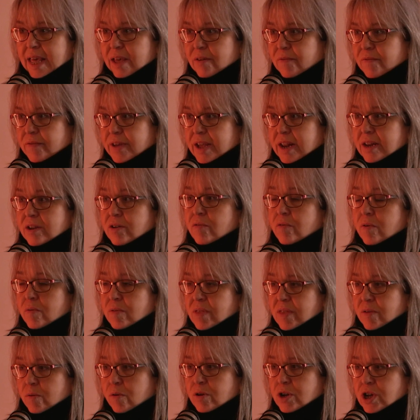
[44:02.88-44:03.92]
field around
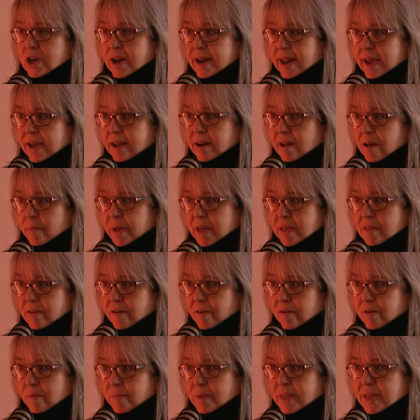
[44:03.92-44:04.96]
social and economic
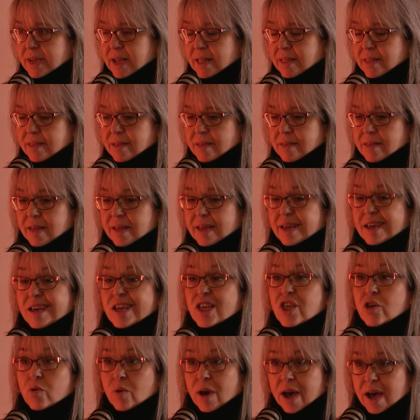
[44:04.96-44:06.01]
circumstances.
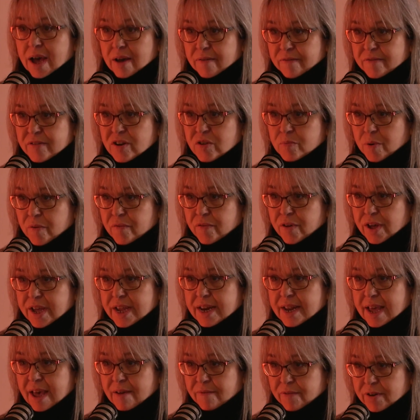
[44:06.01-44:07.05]
You have to
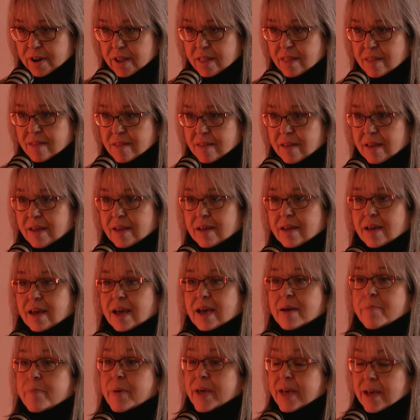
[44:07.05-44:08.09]
provide evidence
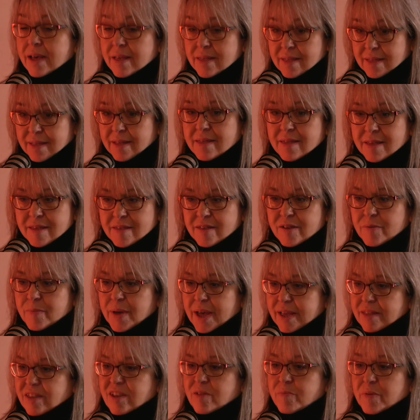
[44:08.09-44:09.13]
because the system
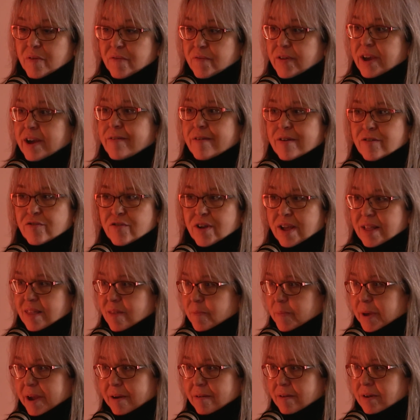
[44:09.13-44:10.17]
has to be fair and
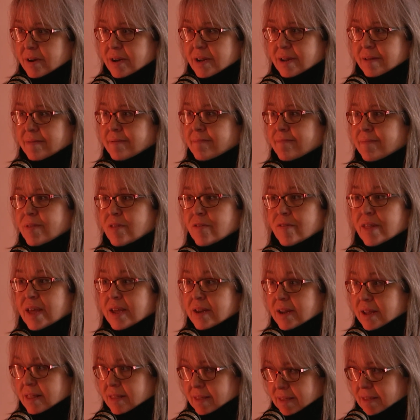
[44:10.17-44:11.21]
transparent so that
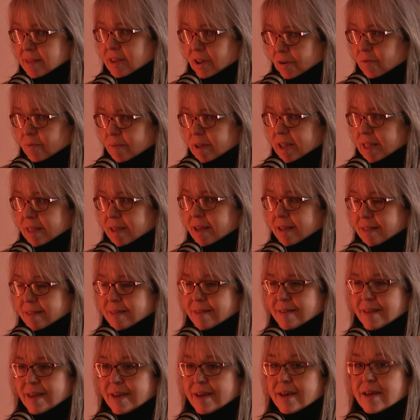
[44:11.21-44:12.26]
it's
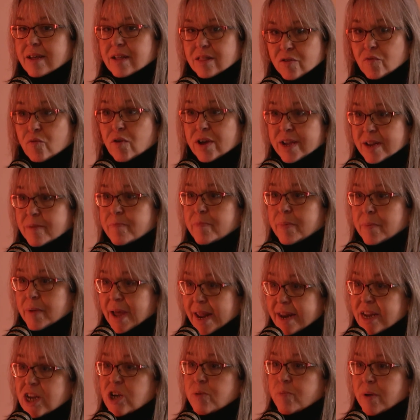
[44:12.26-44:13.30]
the right
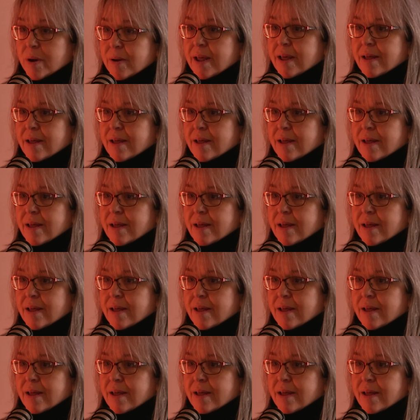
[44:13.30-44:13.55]
eligible